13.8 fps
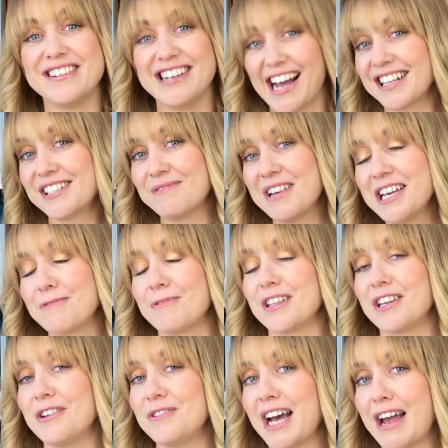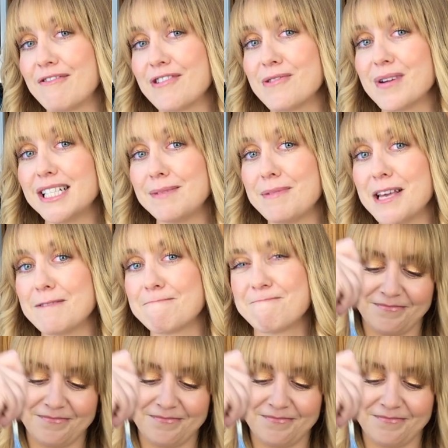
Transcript: next week with a new diet-free recipe.